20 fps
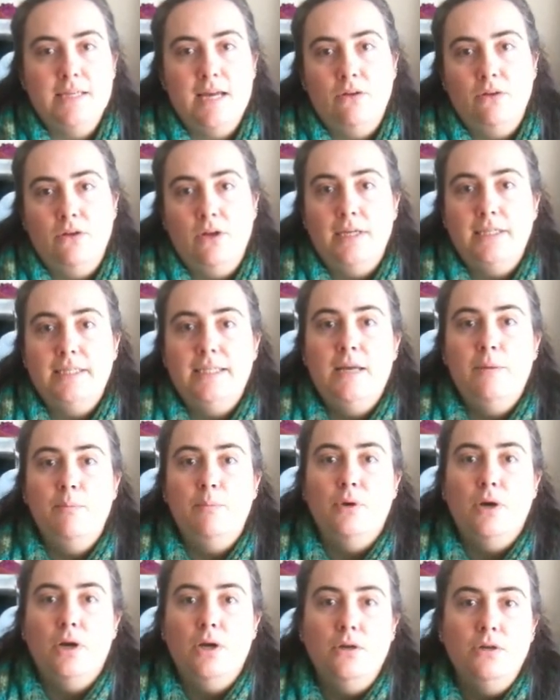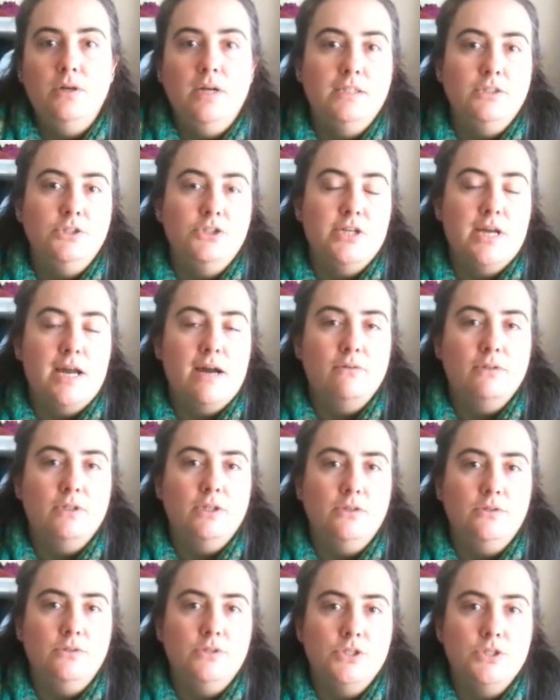now like KnitPro and
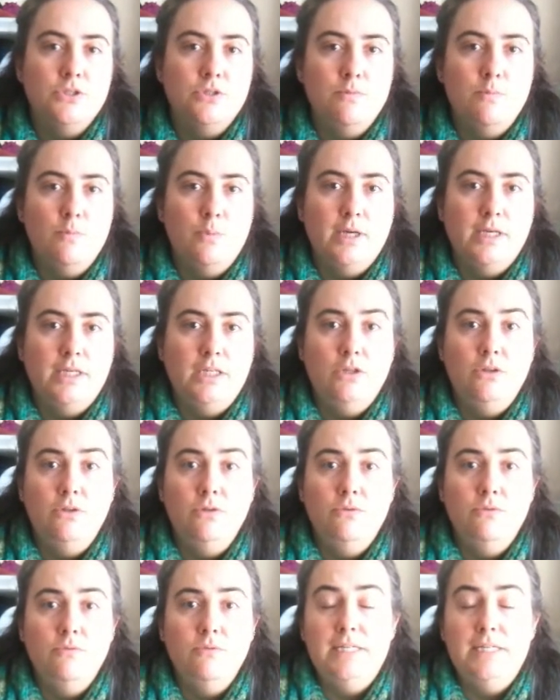Xiaogu to bring you